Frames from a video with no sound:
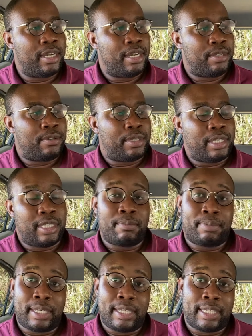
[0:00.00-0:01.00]
you'll see them
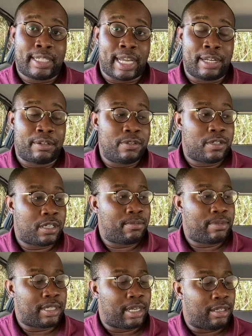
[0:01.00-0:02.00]
playing the taiko
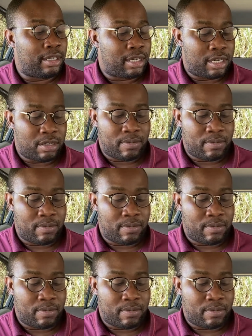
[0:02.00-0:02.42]
drums along